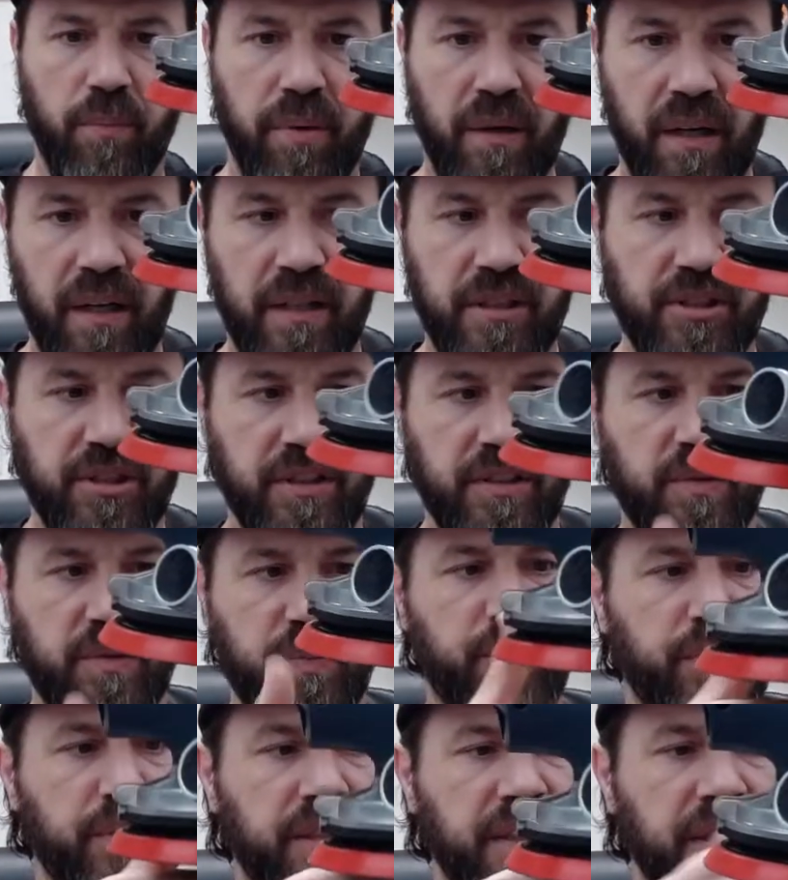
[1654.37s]
Bosch is
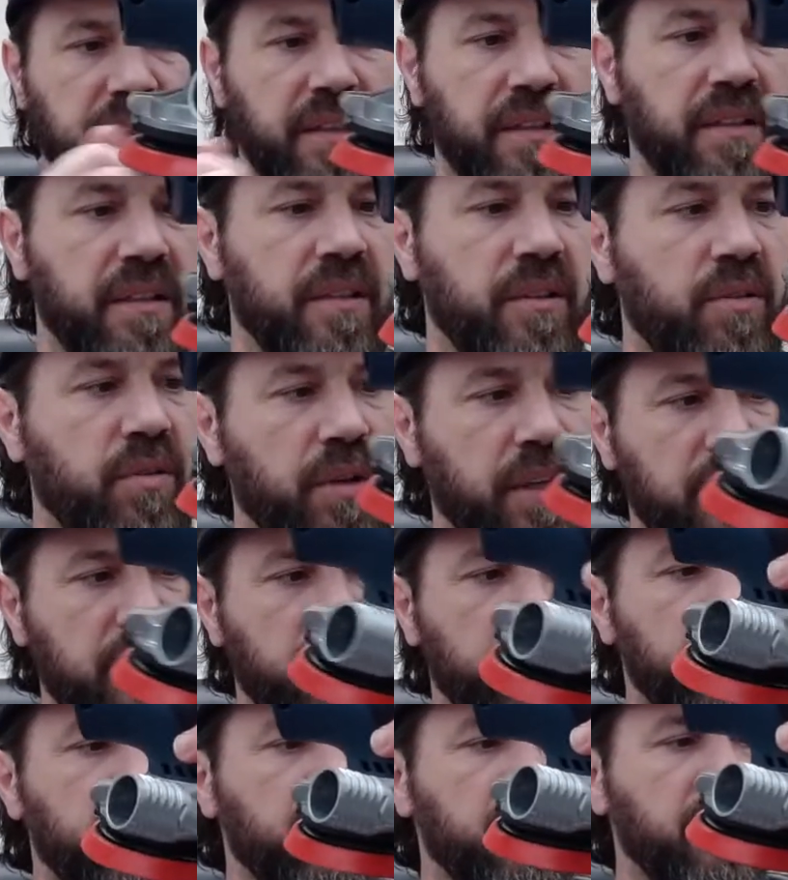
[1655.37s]
pretty
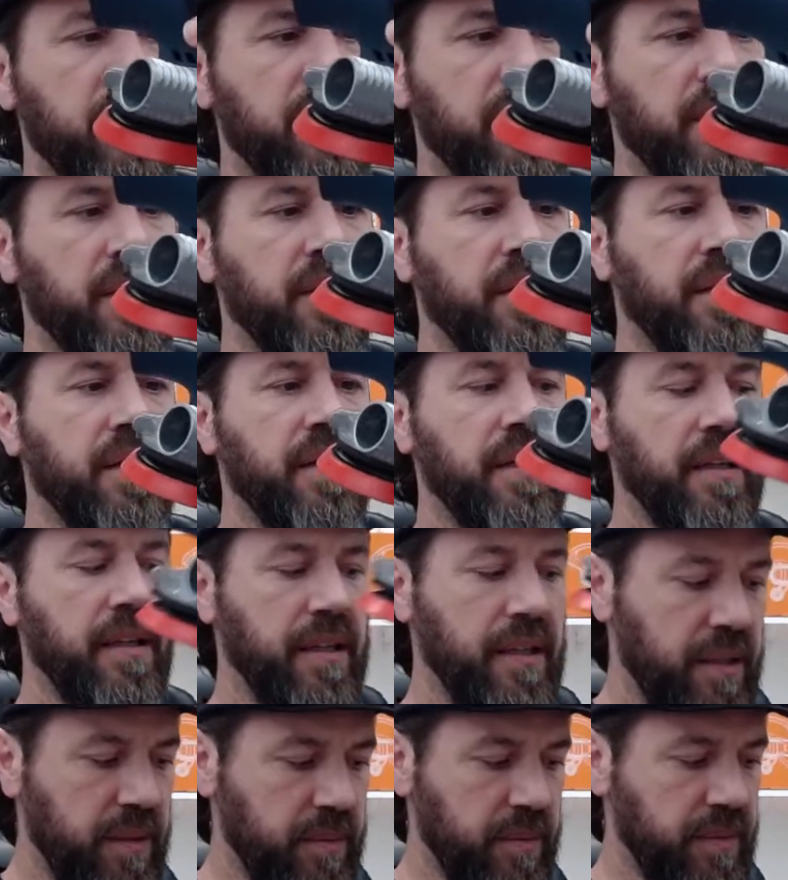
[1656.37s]
incredible.
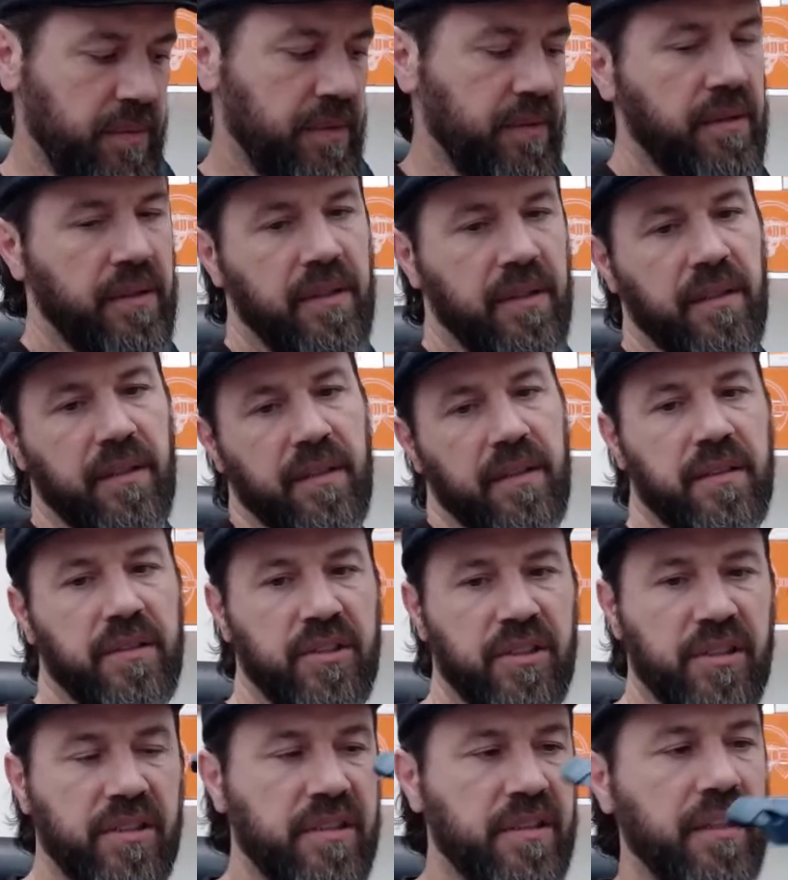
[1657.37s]
Um,
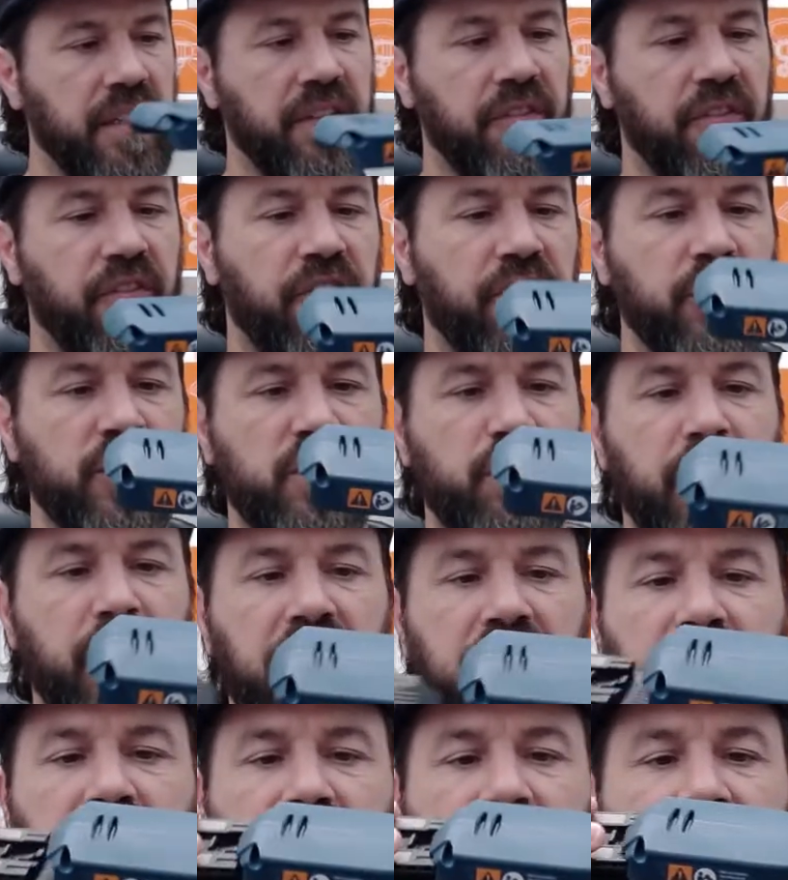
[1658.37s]
just, it feels
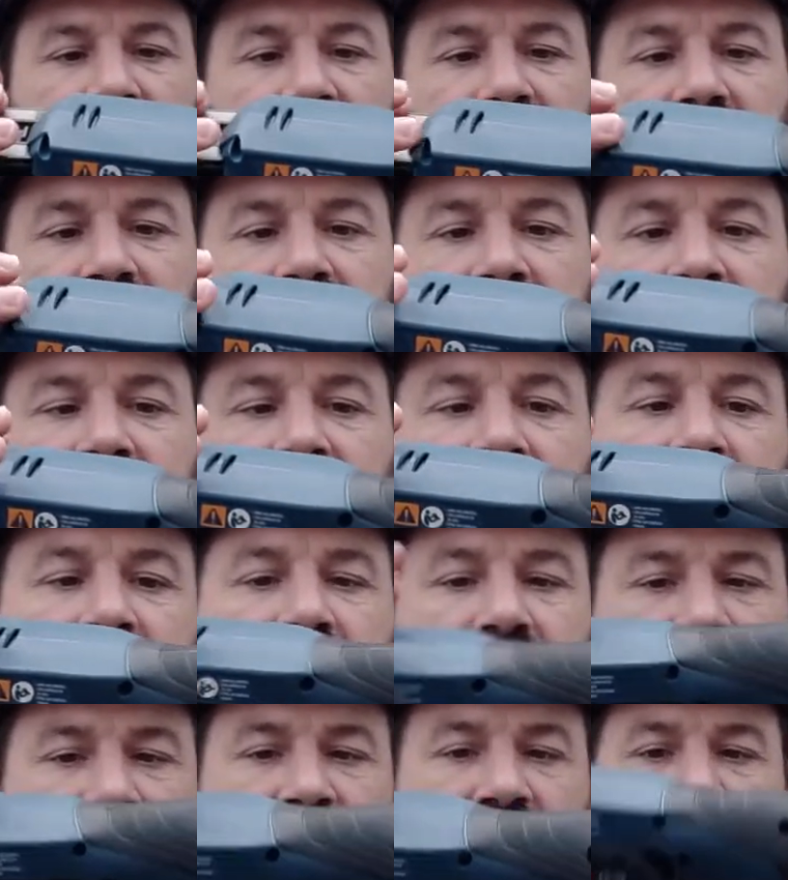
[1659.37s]
better in the hand.
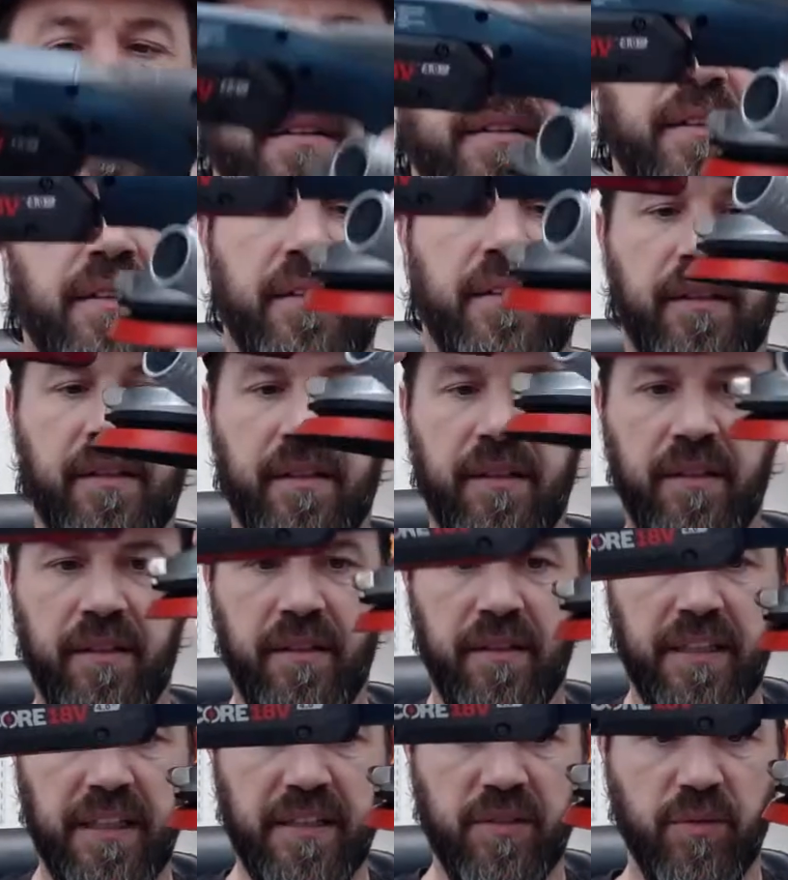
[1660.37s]

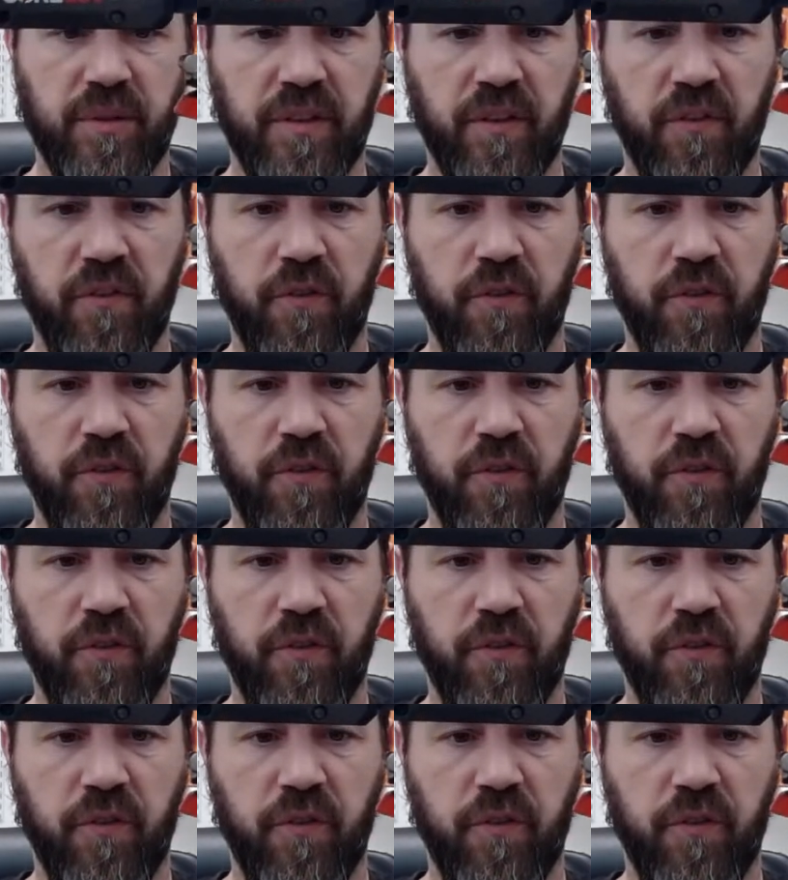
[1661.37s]
That's with the